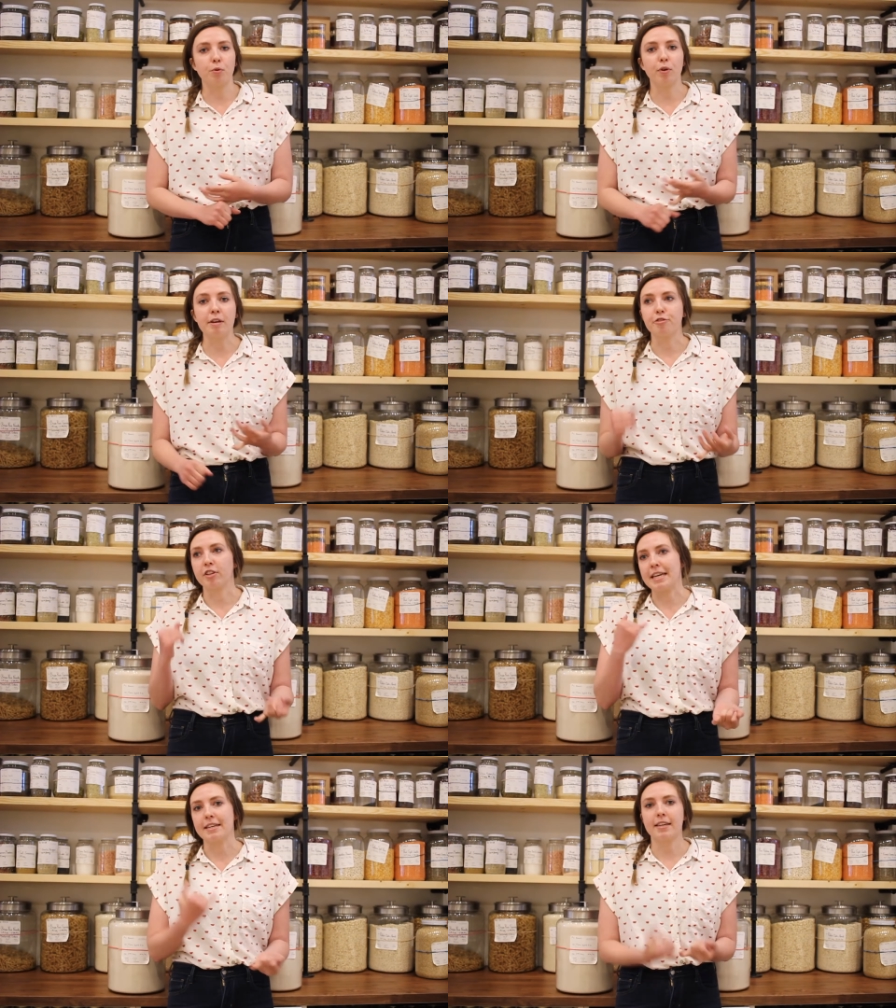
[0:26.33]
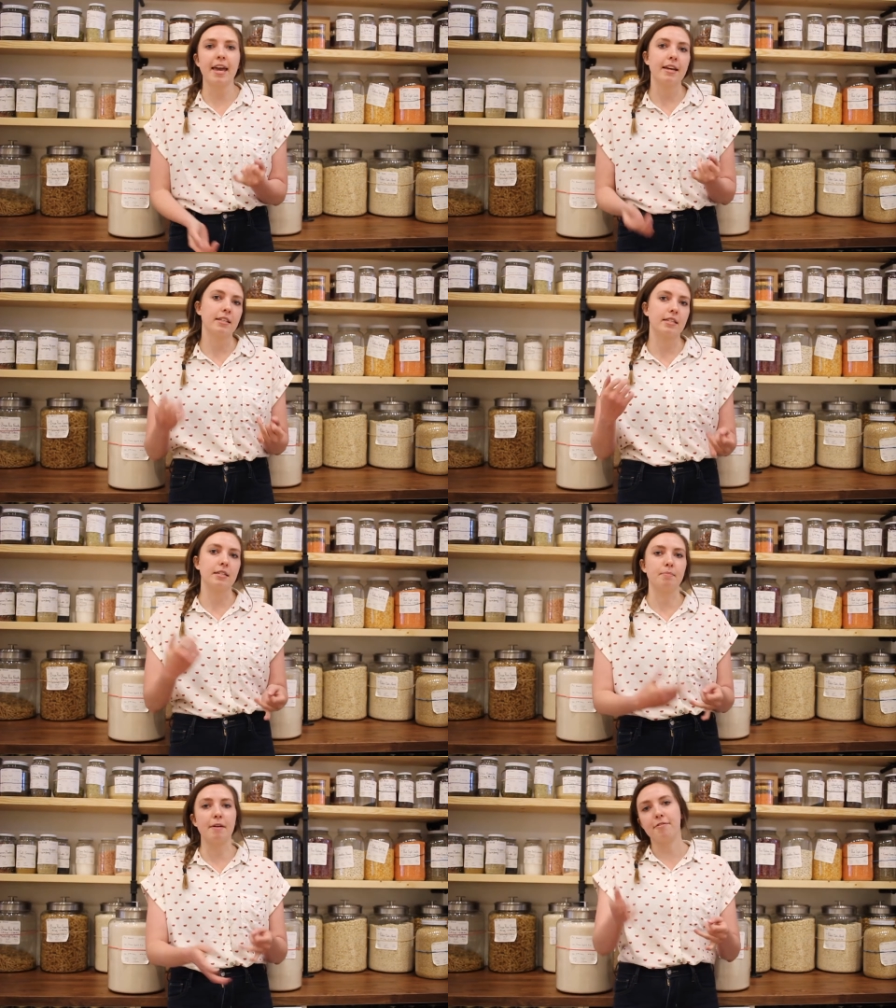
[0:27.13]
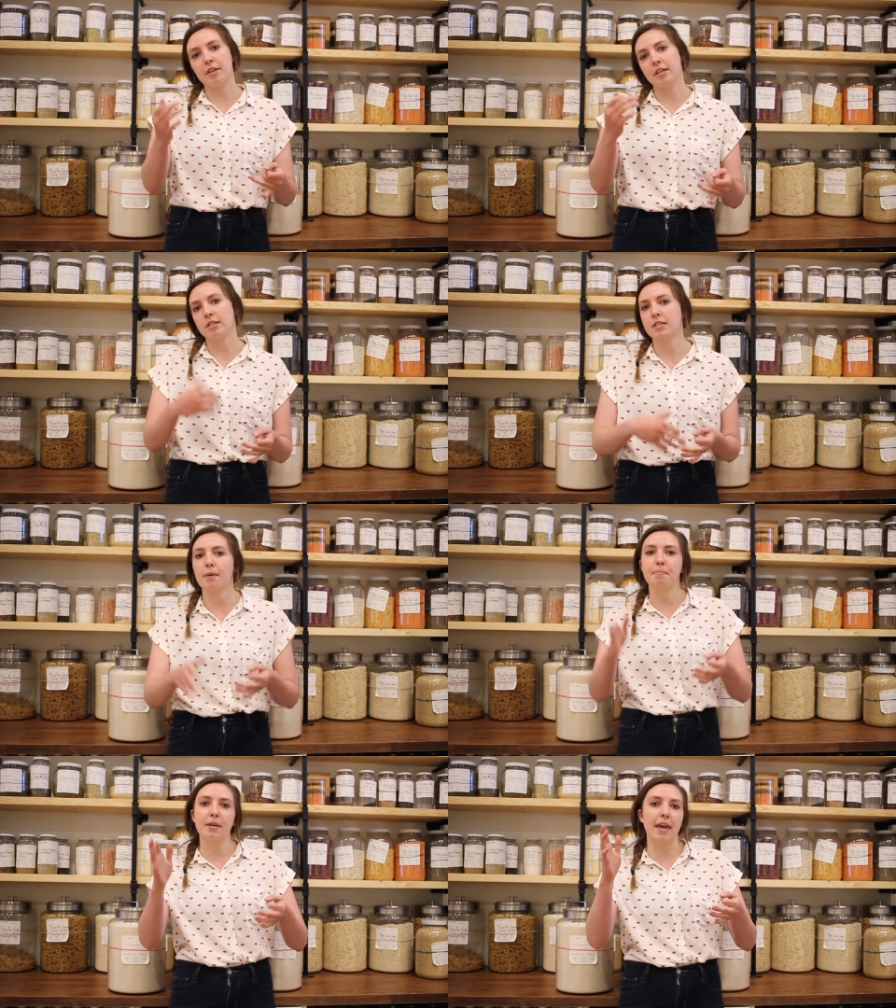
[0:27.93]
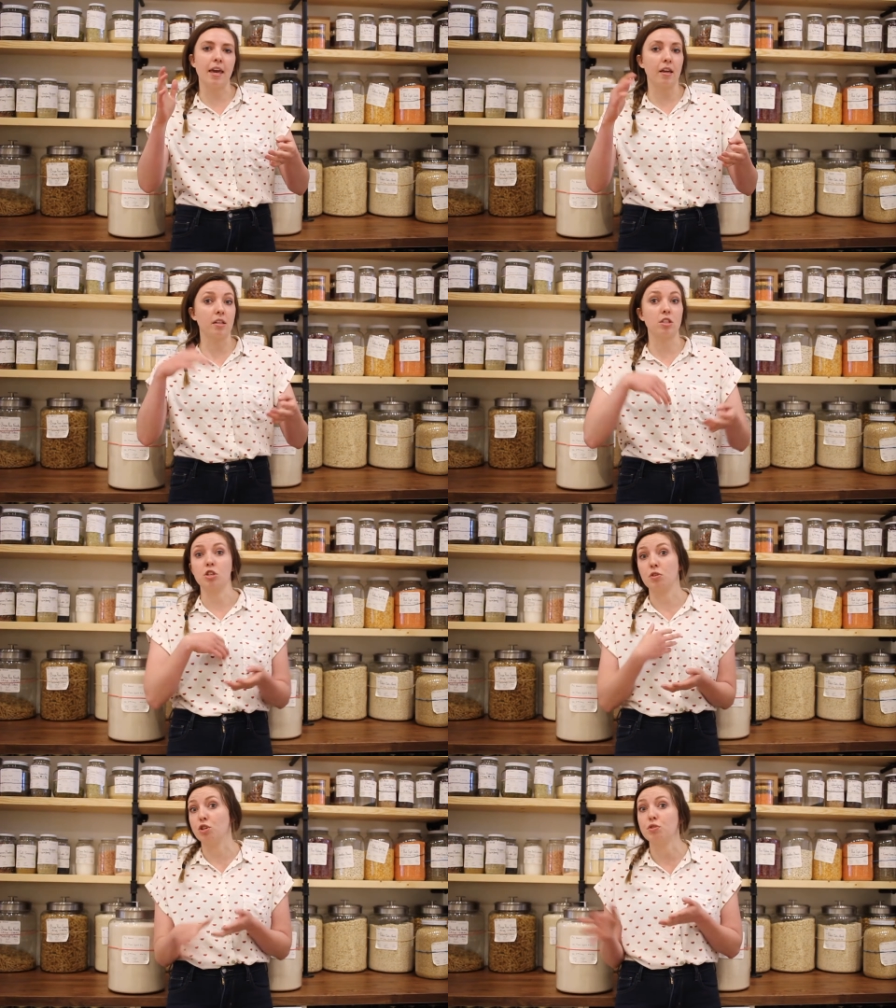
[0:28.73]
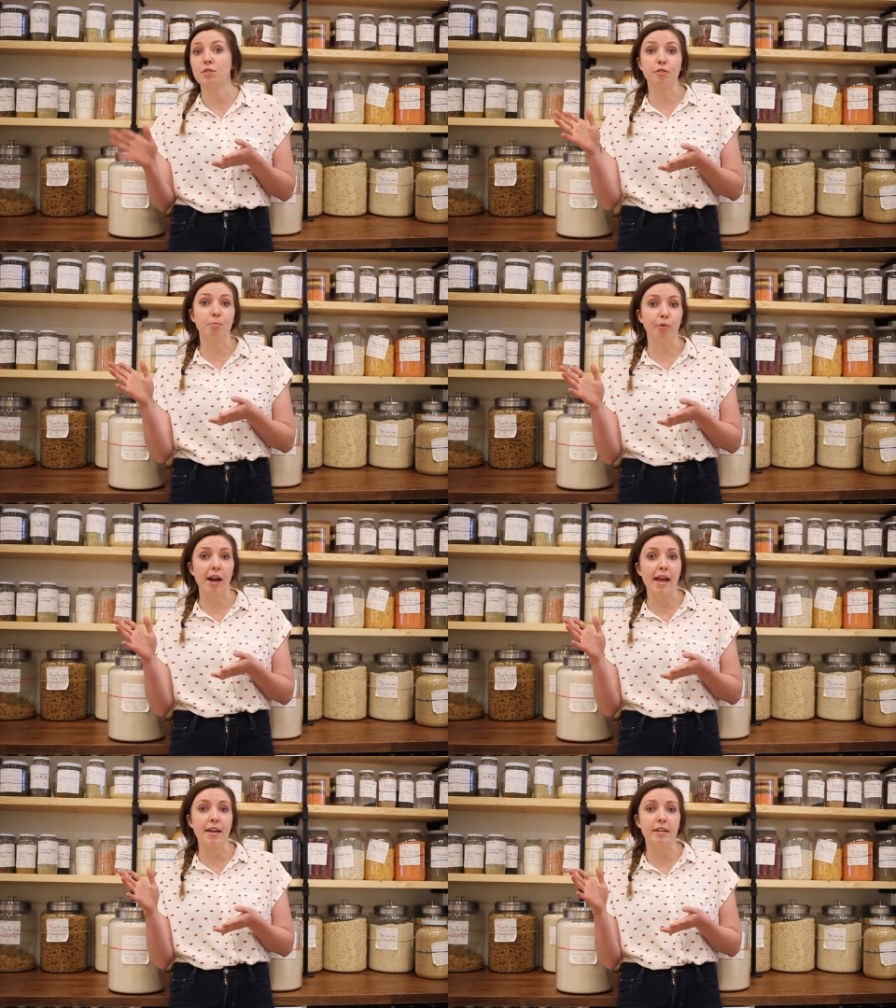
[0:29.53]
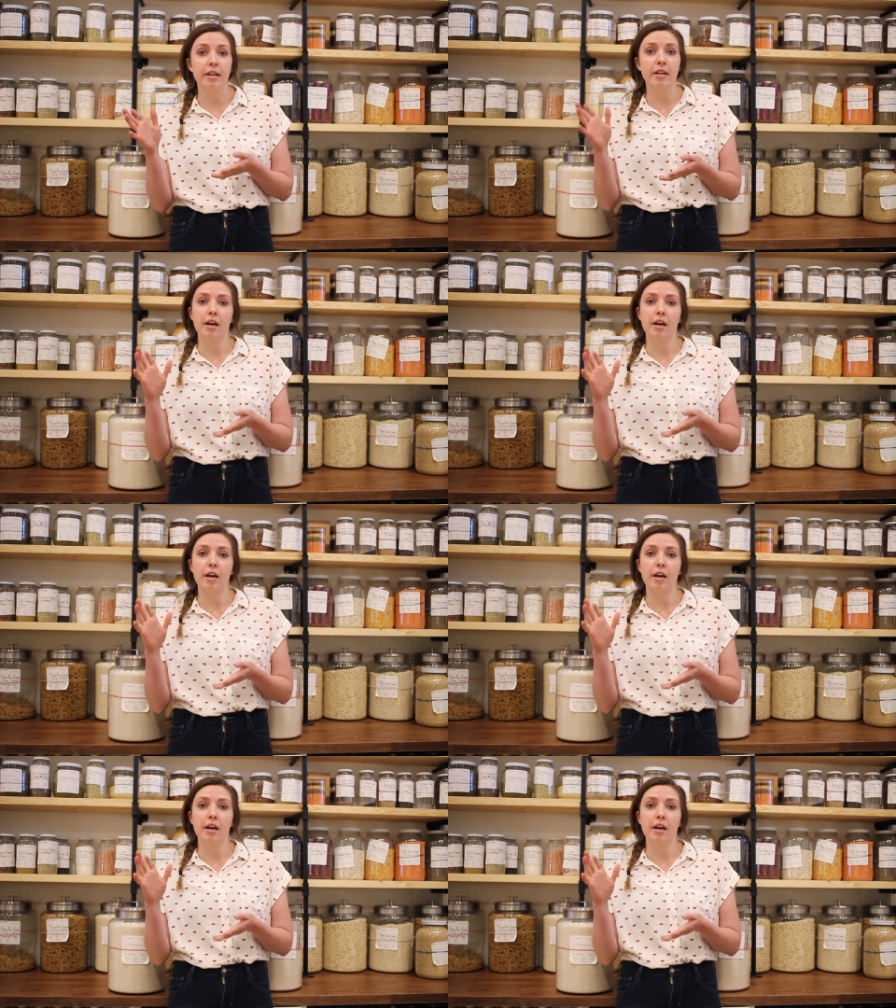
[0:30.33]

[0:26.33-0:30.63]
great for like cakes, muffins, cupcakes. You can use it for bread.